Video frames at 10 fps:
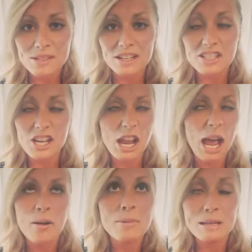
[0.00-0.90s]
And I don't know
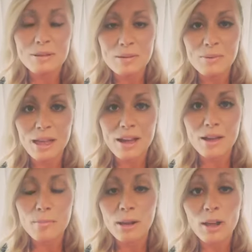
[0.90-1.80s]
how many people that
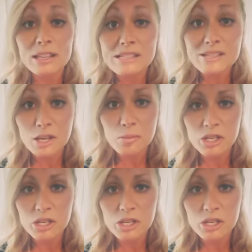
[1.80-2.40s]
applies to,